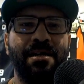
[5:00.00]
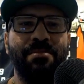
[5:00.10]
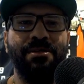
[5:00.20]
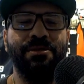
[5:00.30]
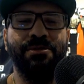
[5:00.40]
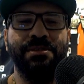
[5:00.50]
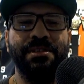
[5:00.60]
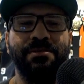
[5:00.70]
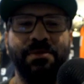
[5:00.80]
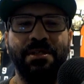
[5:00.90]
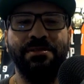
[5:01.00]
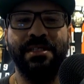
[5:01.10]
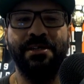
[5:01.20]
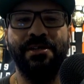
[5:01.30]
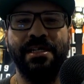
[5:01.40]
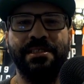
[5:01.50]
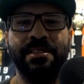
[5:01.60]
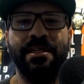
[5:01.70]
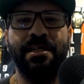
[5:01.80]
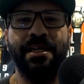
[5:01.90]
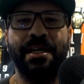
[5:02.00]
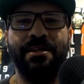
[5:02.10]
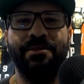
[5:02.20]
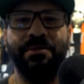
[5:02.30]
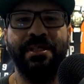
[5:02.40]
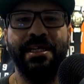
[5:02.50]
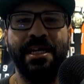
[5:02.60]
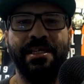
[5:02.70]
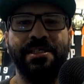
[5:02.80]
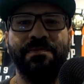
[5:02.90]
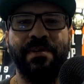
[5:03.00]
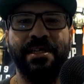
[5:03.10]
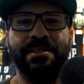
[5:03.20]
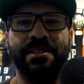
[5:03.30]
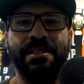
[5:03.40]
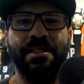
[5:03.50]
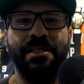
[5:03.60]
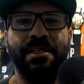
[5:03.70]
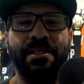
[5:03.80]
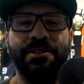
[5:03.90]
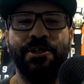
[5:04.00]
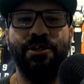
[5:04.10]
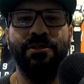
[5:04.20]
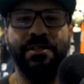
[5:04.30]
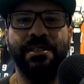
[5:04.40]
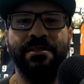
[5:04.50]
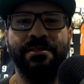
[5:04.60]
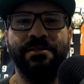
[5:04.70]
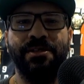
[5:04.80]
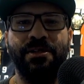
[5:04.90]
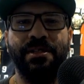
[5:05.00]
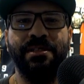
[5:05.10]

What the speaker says: about losing, well, now you guys can hug it out with the Yankees fans, because y'all can all